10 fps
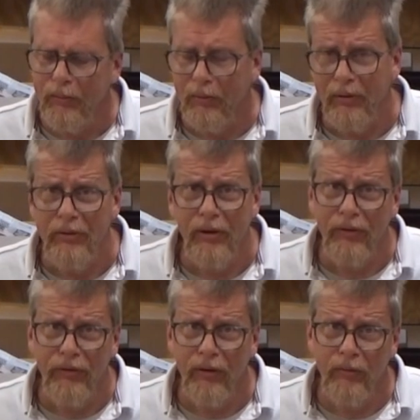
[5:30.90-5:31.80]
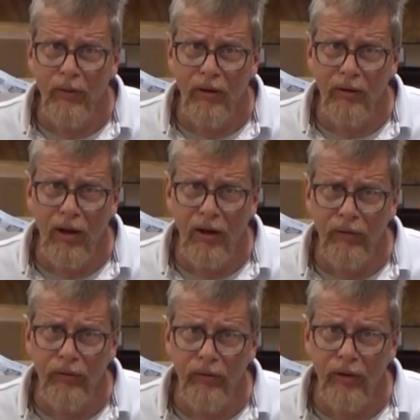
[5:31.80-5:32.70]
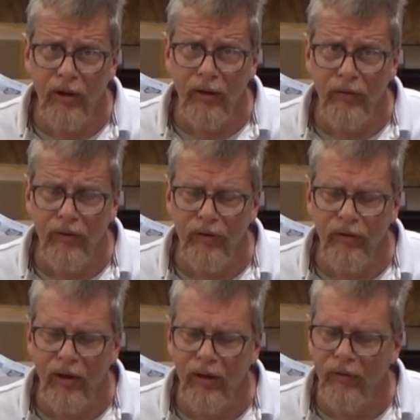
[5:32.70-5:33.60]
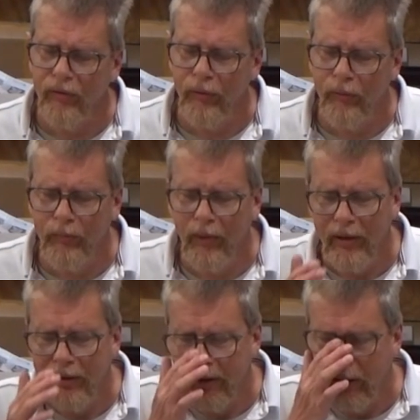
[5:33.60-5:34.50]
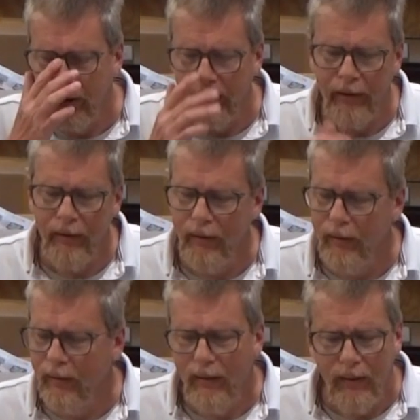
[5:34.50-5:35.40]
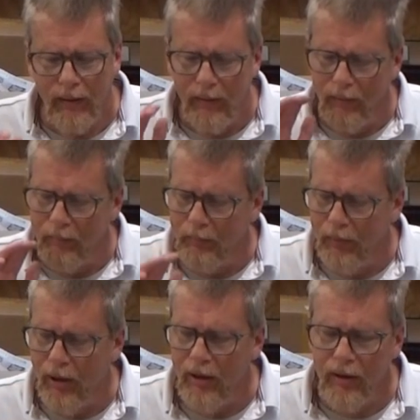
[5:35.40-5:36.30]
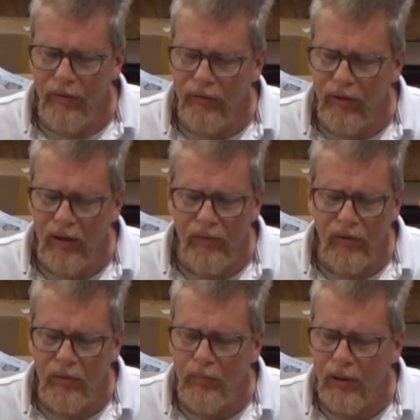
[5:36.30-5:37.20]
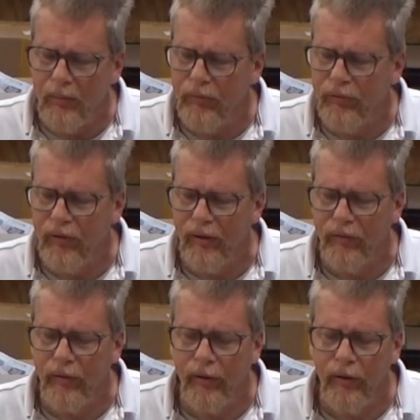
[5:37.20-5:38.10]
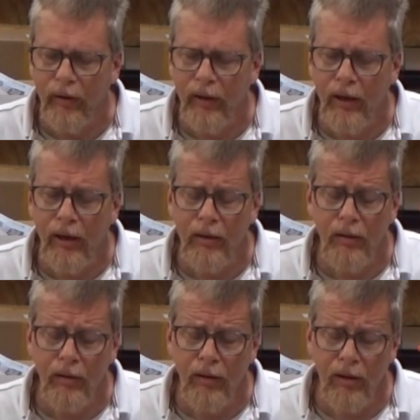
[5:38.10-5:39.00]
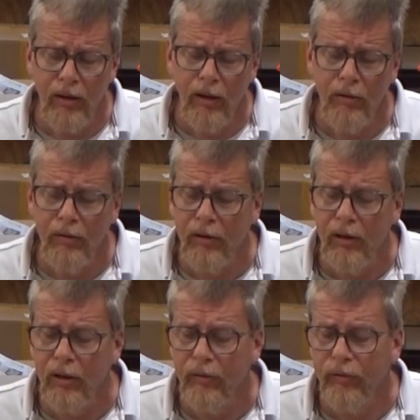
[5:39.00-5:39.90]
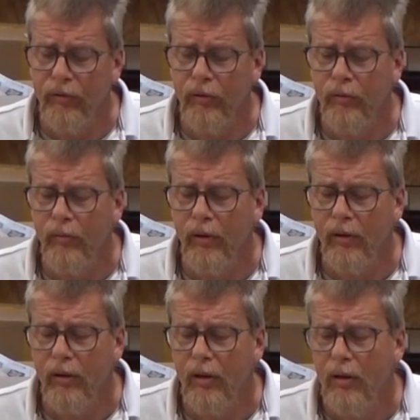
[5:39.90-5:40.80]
when you consider what a lawsuit costs these days, oh my god. Buy the safety beam sensor. And the other thing is too with